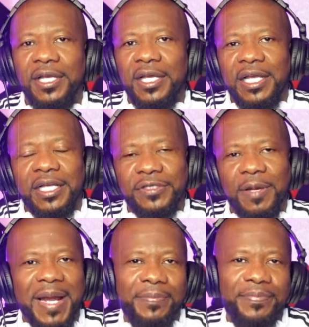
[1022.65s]
that's up
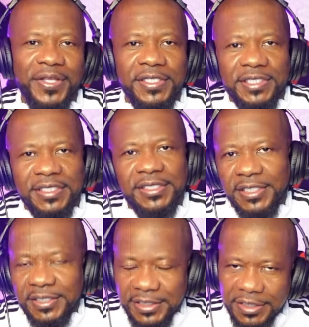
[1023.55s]
my brothers and
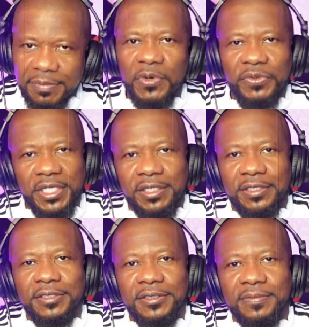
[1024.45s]
sisters Monique.
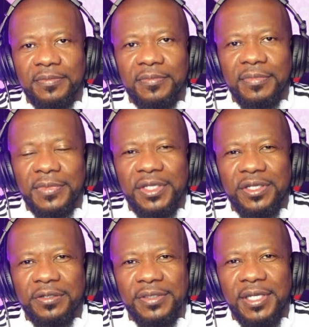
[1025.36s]
You
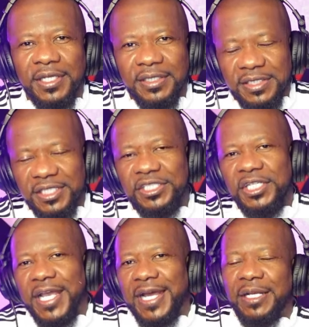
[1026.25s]
know, since she
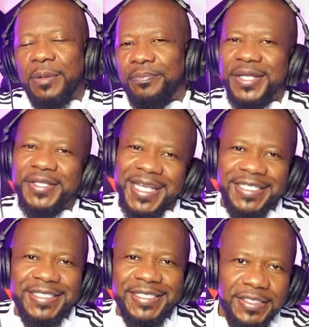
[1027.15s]
got brother and
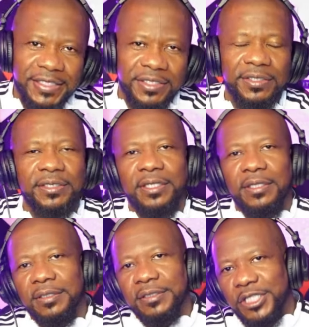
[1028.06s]
sister
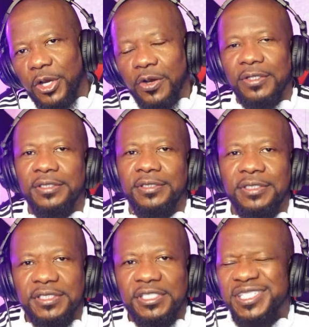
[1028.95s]
talk,
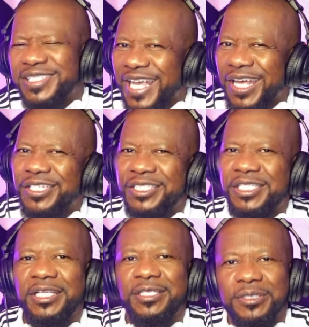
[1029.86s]
she's kind of
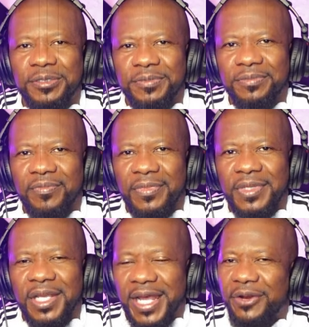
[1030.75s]
changed.
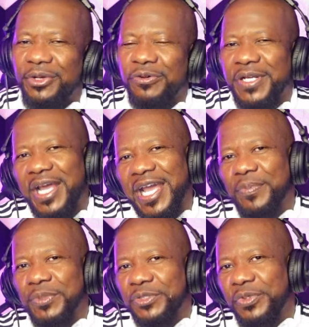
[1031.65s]
And I don't know if that happened
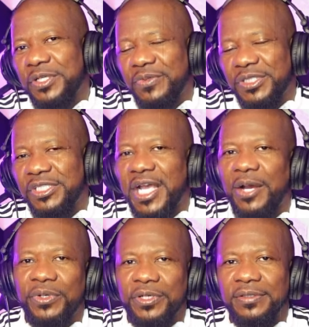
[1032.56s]
between when she got
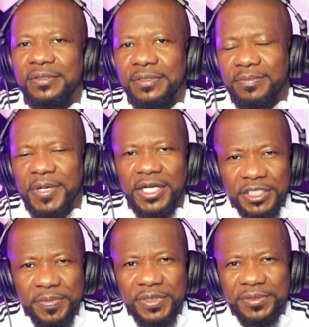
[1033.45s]
with her
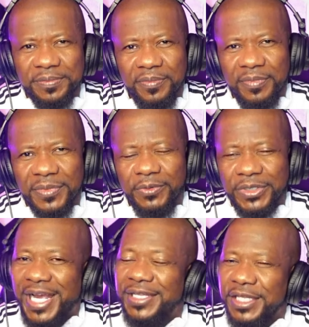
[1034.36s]
husband, which
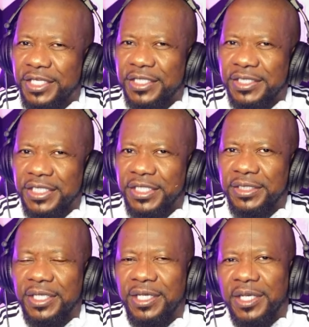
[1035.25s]
I think it did,
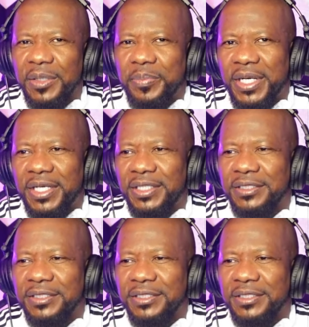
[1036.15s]
but